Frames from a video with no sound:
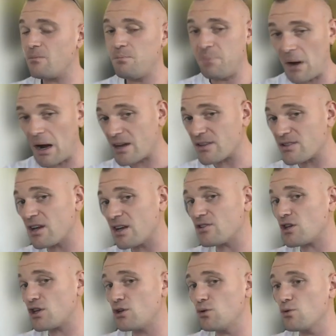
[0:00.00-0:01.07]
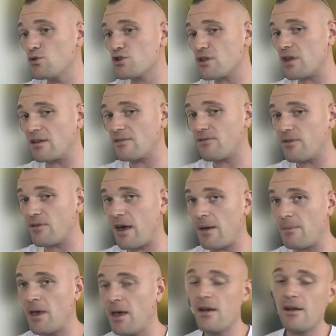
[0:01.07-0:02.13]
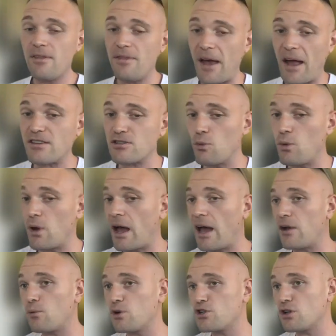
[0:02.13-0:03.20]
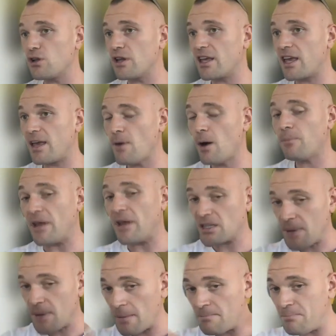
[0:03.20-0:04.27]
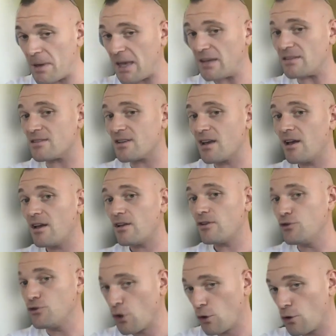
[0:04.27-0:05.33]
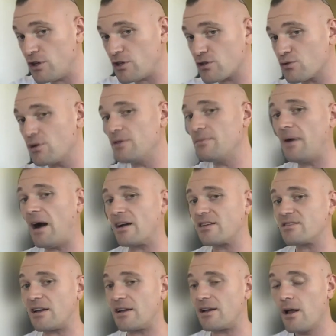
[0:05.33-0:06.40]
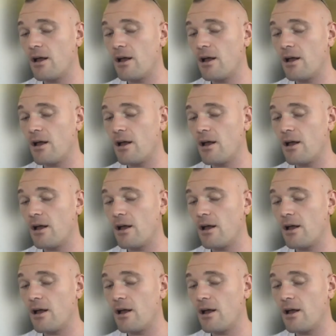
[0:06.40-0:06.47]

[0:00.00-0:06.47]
Boxing is a huge thing for them. That's the way I originally came up. That's my base, dirty street boxing.